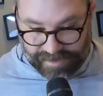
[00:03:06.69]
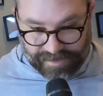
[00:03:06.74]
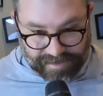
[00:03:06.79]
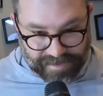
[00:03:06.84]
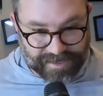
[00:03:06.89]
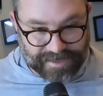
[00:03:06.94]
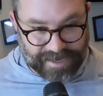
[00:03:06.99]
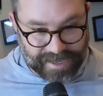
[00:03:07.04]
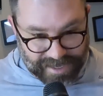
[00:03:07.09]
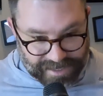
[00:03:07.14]
the
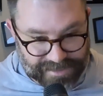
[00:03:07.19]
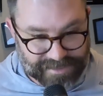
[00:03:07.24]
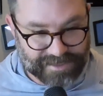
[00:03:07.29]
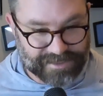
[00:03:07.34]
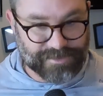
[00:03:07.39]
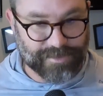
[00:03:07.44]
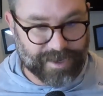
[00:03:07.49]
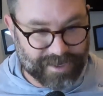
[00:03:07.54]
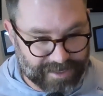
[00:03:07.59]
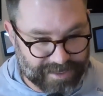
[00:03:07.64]
desk,
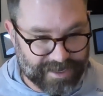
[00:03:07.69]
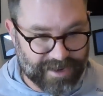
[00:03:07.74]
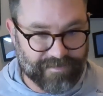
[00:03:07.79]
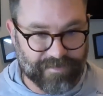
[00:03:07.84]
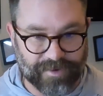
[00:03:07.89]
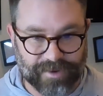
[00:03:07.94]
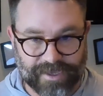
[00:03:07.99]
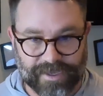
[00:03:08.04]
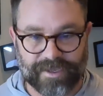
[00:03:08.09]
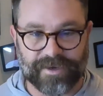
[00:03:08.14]
and so I could
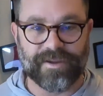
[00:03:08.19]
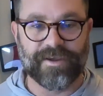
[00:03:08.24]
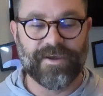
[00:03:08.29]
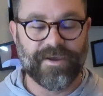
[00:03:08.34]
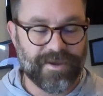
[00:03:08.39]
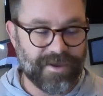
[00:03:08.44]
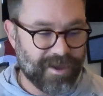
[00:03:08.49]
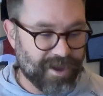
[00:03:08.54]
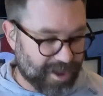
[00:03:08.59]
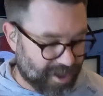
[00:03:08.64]
never get
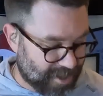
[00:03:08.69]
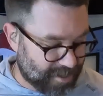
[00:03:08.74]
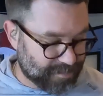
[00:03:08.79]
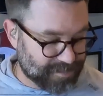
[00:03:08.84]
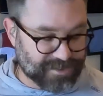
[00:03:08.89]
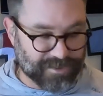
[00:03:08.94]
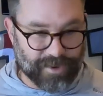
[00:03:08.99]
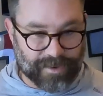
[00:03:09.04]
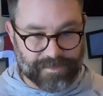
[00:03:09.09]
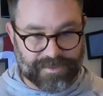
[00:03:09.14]

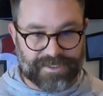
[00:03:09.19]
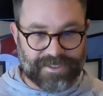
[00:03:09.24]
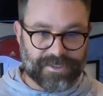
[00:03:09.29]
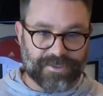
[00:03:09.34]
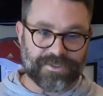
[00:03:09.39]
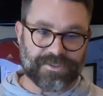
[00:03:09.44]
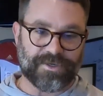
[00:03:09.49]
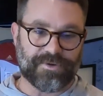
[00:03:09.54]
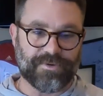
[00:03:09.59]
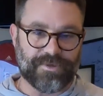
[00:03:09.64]
up. So I'm
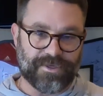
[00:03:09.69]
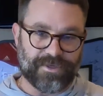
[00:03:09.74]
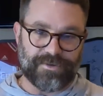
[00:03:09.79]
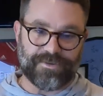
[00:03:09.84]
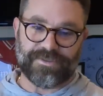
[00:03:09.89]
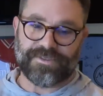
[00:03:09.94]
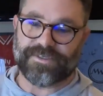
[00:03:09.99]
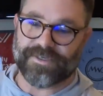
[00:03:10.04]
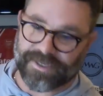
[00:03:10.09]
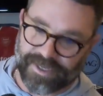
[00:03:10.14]
still so
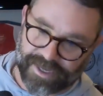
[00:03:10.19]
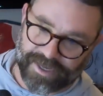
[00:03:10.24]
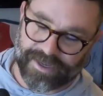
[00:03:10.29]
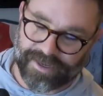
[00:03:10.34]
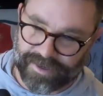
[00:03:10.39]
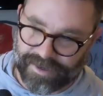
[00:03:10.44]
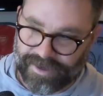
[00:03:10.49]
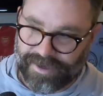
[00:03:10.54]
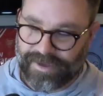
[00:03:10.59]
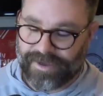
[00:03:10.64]
used to
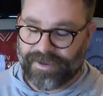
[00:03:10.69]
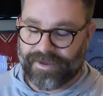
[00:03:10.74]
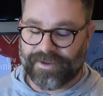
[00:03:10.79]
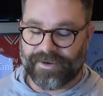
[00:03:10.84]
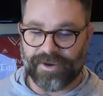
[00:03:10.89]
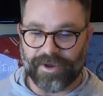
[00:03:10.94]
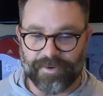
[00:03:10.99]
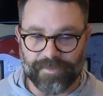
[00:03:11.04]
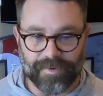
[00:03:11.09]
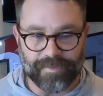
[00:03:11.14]
like,
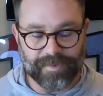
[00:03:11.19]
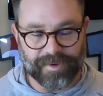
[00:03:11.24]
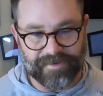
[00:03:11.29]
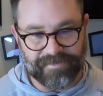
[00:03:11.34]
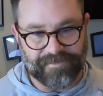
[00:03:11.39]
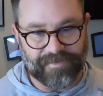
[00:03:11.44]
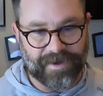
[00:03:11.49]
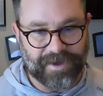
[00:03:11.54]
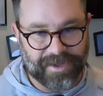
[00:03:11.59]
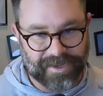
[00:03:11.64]
nope, I'm gonna
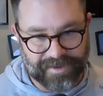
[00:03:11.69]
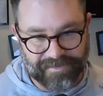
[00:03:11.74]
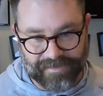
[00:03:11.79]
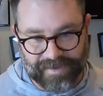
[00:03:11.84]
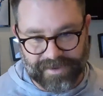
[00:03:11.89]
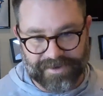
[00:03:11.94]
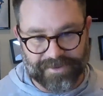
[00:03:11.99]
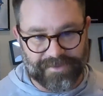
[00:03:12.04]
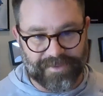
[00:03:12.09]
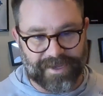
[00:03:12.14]
fall if
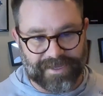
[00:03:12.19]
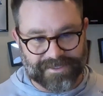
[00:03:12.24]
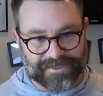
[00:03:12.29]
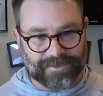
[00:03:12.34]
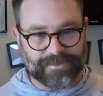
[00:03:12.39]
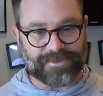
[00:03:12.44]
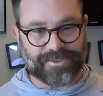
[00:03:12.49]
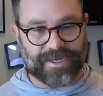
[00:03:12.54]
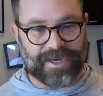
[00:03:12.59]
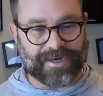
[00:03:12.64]
I do that.
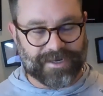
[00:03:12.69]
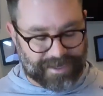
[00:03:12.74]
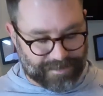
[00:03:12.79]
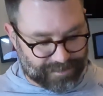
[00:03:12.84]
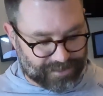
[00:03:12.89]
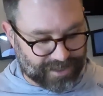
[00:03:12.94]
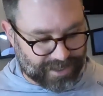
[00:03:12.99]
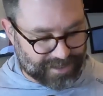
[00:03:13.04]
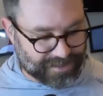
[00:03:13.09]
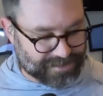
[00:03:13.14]
So I'm
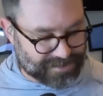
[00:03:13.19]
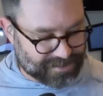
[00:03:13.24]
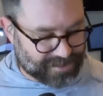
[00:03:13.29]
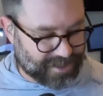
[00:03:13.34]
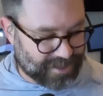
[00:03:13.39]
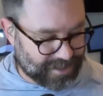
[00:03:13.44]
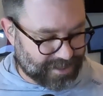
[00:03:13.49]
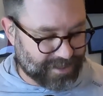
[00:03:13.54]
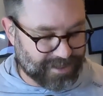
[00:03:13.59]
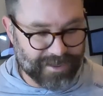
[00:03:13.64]
trying to
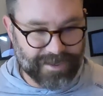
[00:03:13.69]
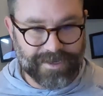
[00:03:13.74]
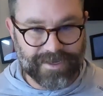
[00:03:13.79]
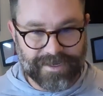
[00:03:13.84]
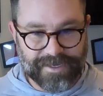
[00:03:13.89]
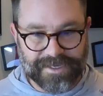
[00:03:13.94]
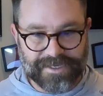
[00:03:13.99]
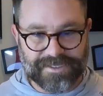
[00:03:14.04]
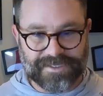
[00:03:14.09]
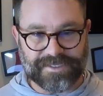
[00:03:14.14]
stay
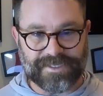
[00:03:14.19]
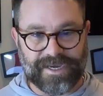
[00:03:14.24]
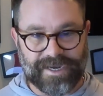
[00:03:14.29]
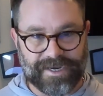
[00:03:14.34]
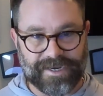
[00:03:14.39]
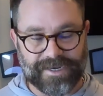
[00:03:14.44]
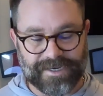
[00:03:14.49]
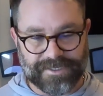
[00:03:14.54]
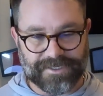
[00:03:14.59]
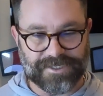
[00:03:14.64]

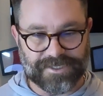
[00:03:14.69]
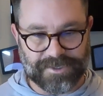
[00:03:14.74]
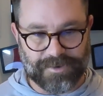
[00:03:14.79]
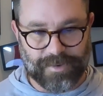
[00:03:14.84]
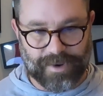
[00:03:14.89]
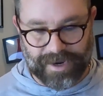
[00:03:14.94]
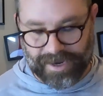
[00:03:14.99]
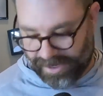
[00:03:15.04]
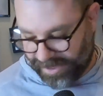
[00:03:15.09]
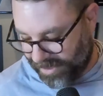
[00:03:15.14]
seated and
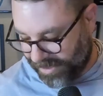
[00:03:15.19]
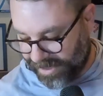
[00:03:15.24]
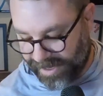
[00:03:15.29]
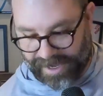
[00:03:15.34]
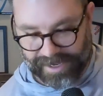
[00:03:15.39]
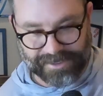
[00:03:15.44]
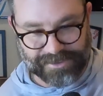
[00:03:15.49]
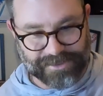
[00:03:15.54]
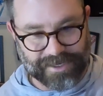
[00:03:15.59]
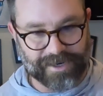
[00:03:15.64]
square and
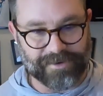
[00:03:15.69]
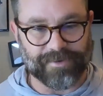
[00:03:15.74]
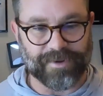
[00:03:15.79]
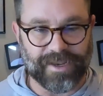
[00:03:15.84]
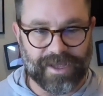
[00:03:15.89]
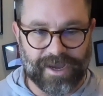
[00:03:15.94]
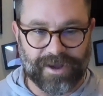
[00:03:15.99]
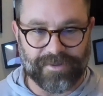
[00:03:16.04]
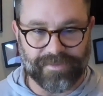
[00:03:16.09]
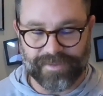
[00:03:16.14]
not try to
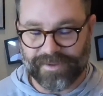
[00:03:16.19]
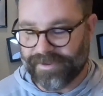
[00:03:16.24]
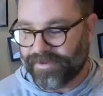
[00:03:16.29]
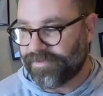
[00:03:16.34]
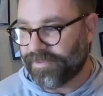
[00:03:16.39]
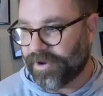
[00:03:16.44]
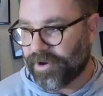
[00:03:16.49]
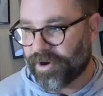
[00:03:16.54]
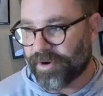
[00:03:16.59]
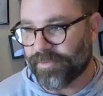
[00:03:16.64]
rely on the
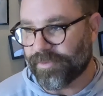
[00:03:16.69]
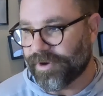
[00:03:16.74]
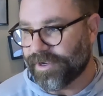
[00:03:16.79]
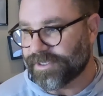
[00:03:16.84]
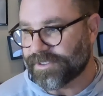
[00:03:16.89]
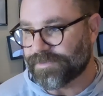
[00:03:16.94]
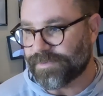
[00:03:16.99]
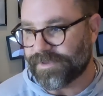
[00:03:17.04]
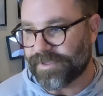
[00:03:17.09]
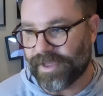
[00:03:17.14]

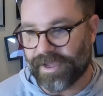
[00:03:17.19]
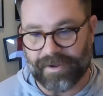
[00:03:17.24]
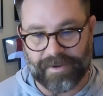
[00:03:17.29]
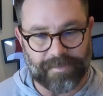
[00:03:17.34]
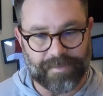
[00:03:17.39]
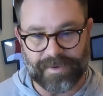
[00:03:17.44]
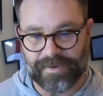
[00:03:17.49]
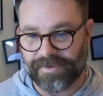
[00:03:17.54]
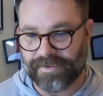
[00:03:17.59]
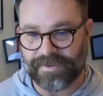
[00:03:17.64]
armrest. But that
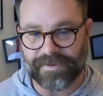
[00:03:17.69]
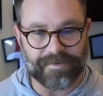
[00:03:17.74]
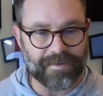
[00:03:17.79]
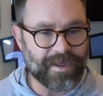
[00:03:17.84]
I mean,